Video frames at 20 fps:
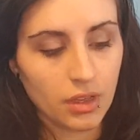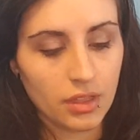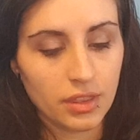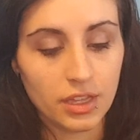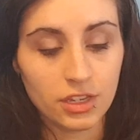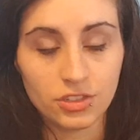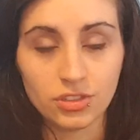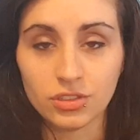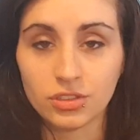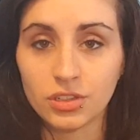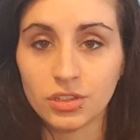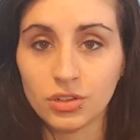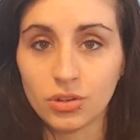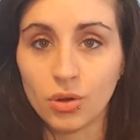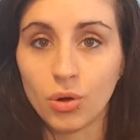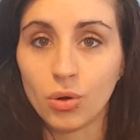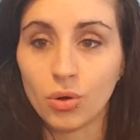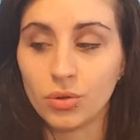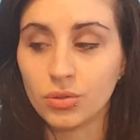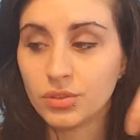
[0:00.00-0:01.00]
That's just going to
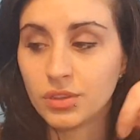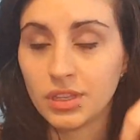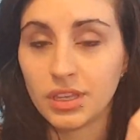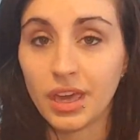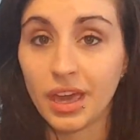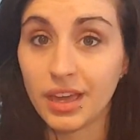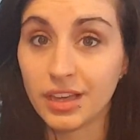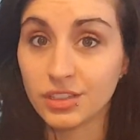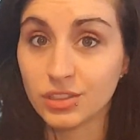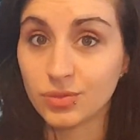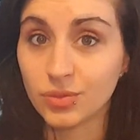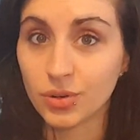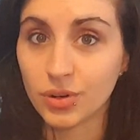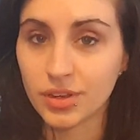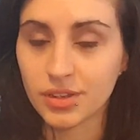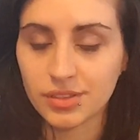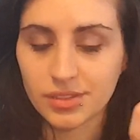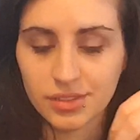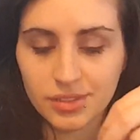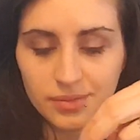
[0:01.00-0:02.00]
hold the eggs for
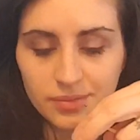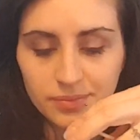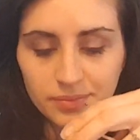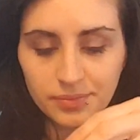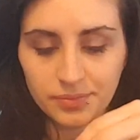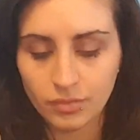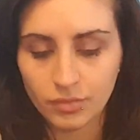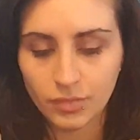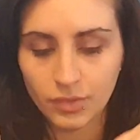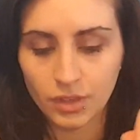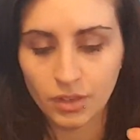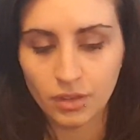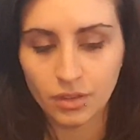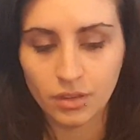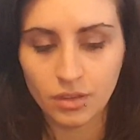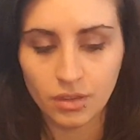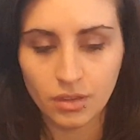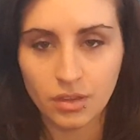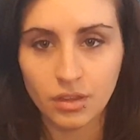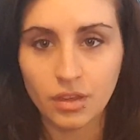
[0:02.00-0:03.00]
us.
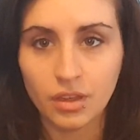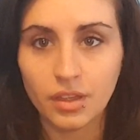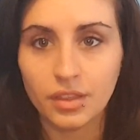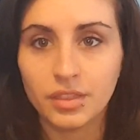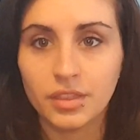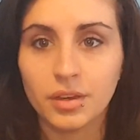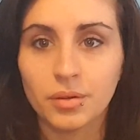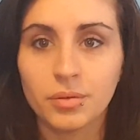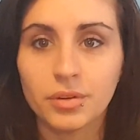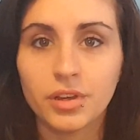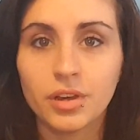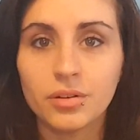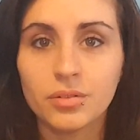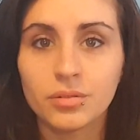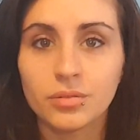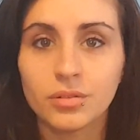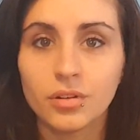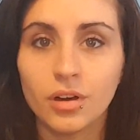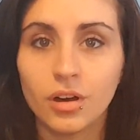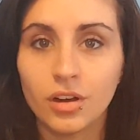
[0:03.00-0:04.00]
And there we go,
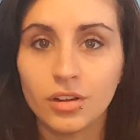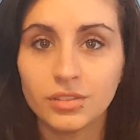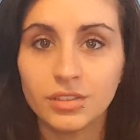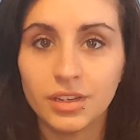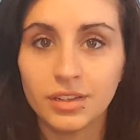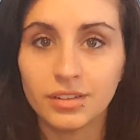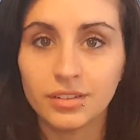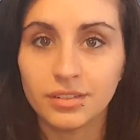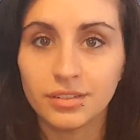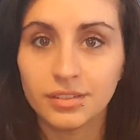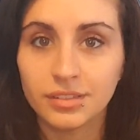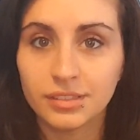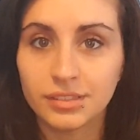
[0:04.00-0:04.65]
all done.